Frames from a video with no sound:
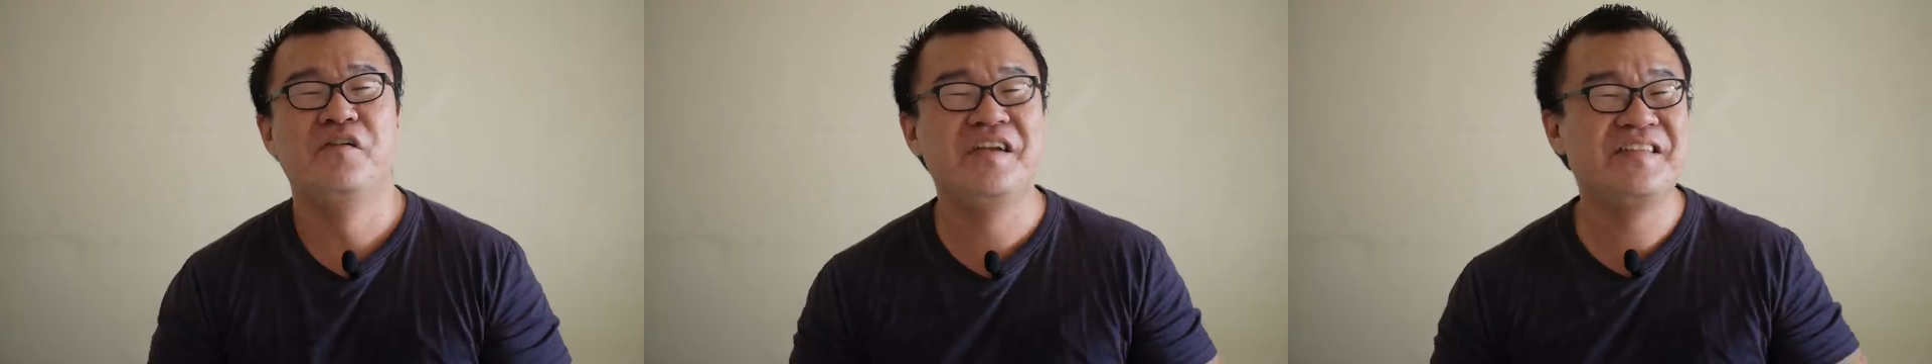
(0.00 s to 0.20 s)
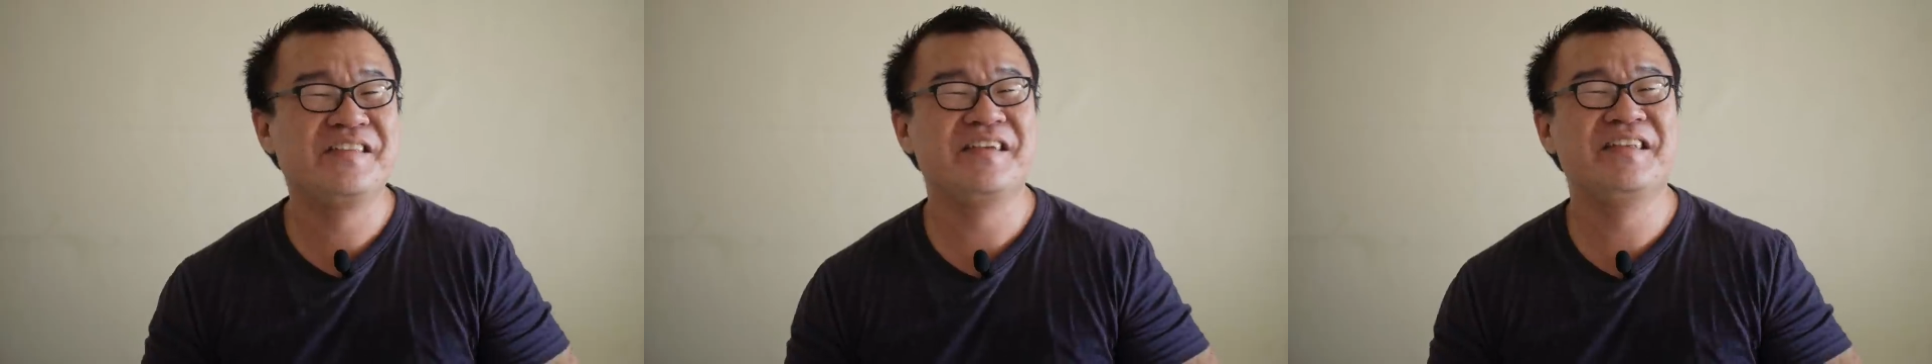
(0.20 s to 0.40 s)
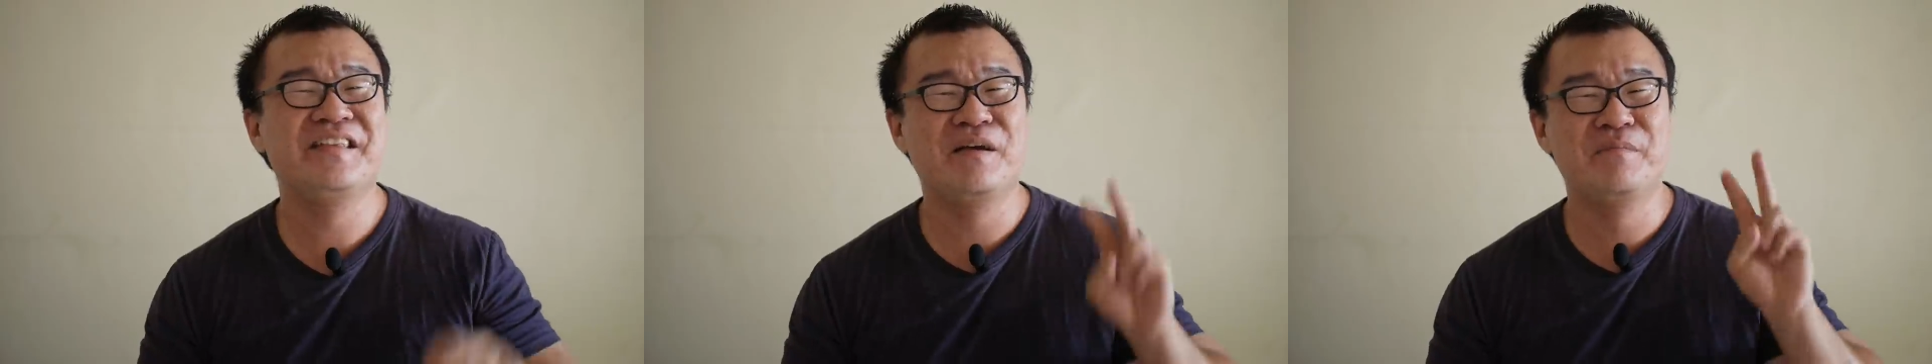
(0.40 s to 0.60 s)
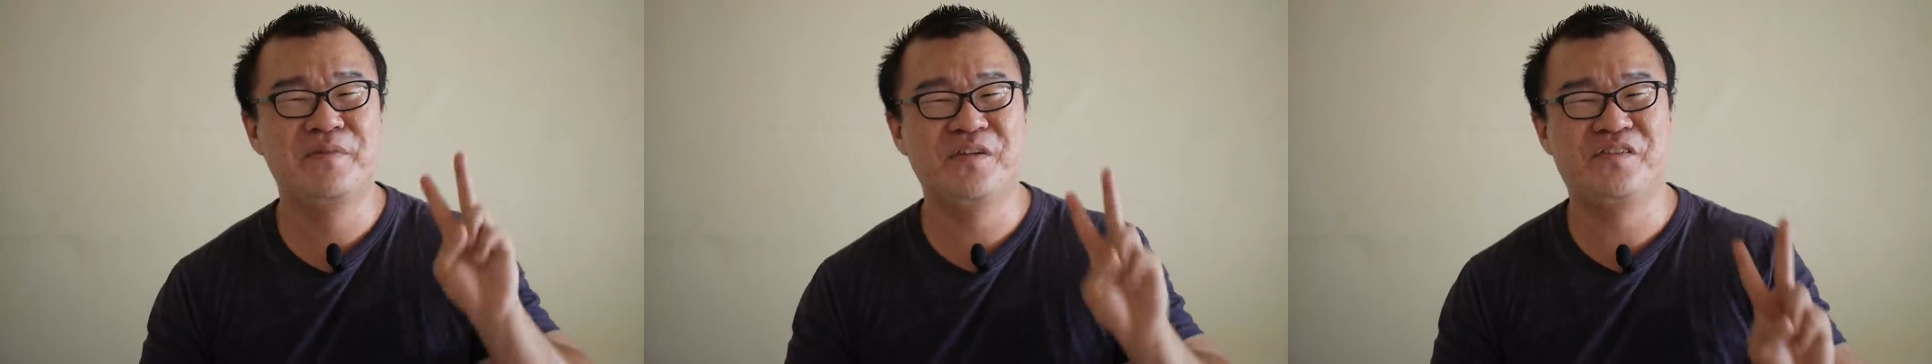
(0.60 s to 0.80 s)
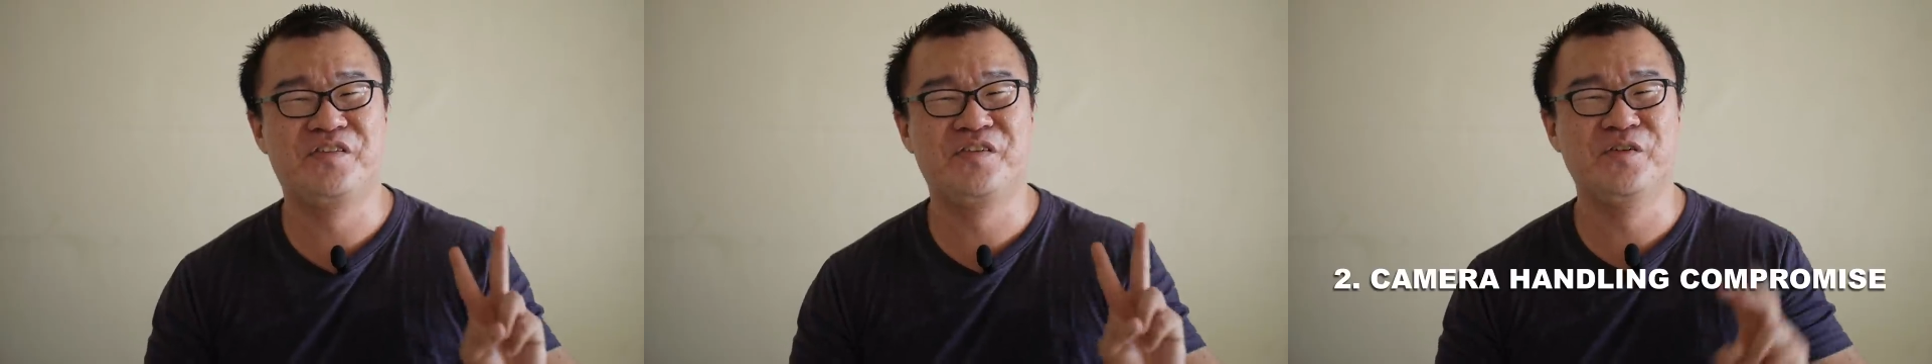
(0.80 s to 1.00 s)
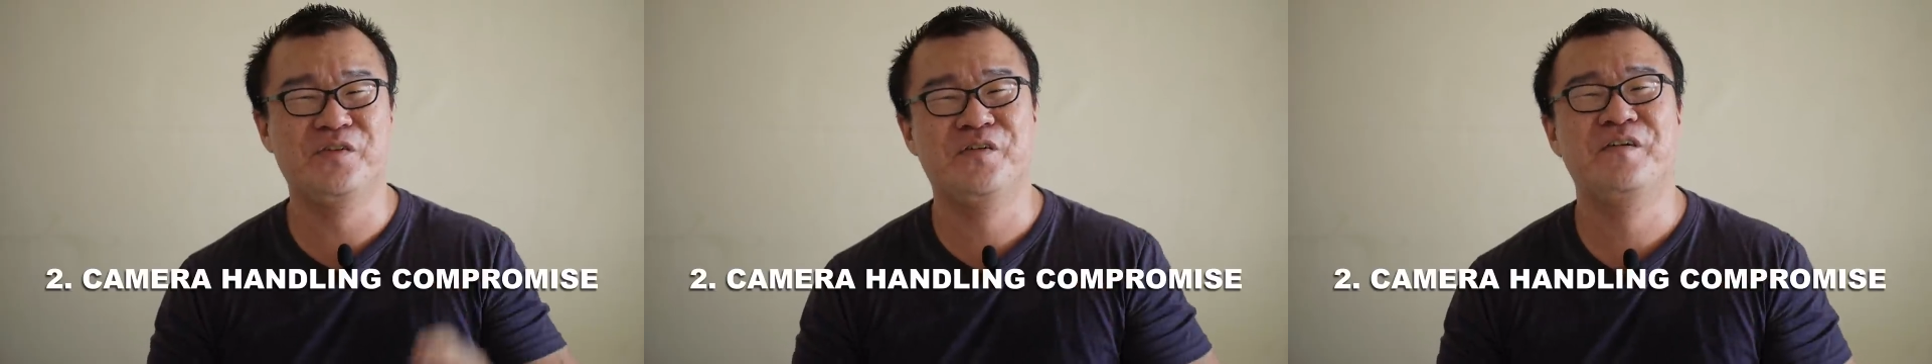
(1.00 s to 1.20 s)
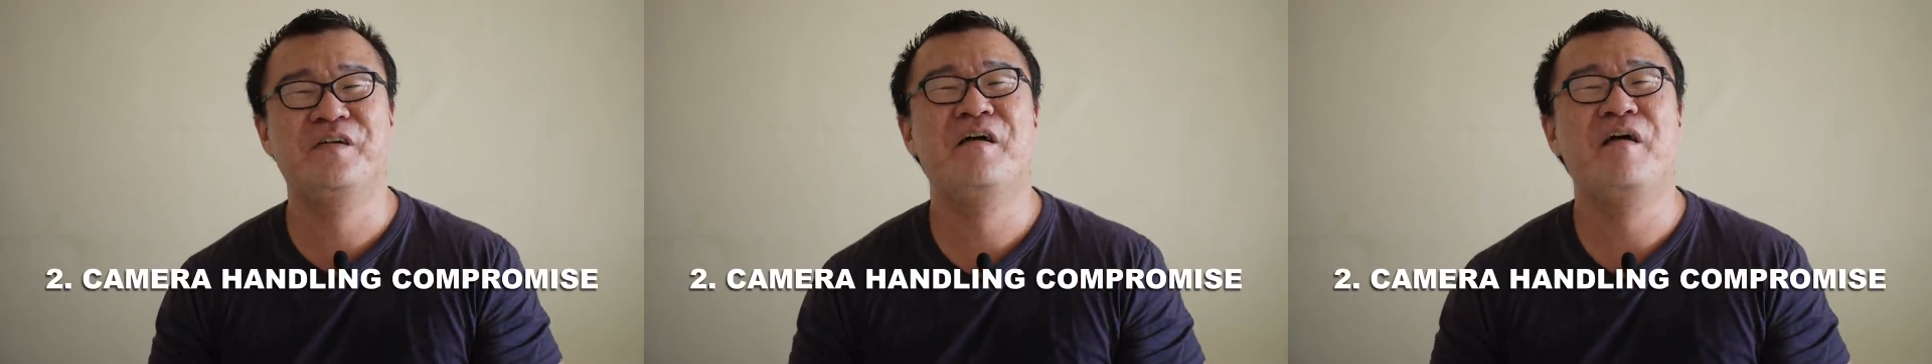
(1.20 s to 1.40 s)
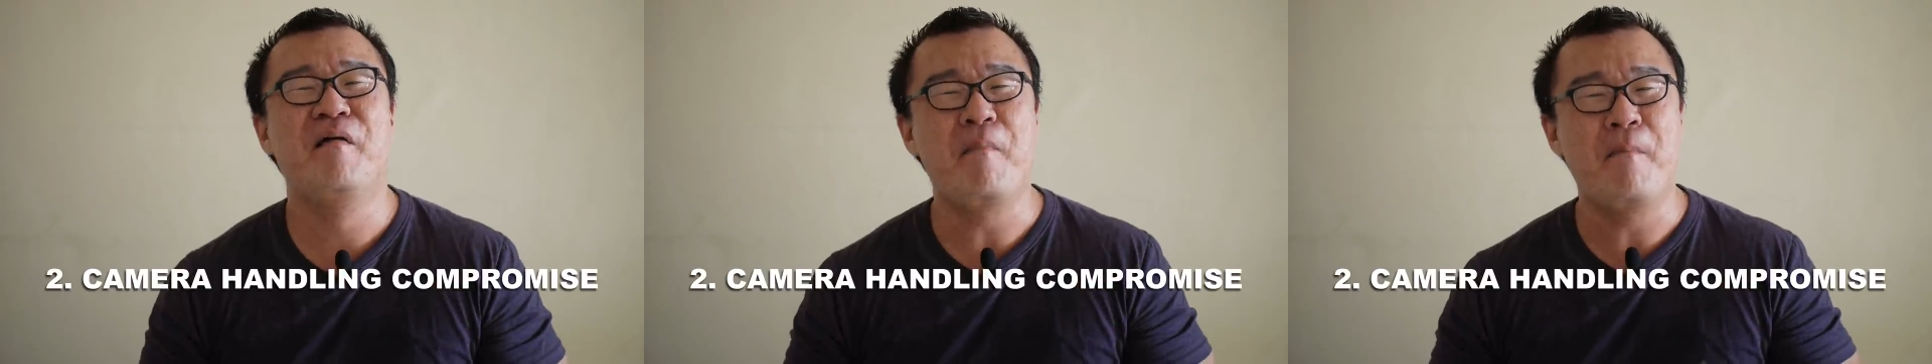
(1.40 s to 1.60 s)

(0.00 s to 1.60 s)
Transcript: Reason number two,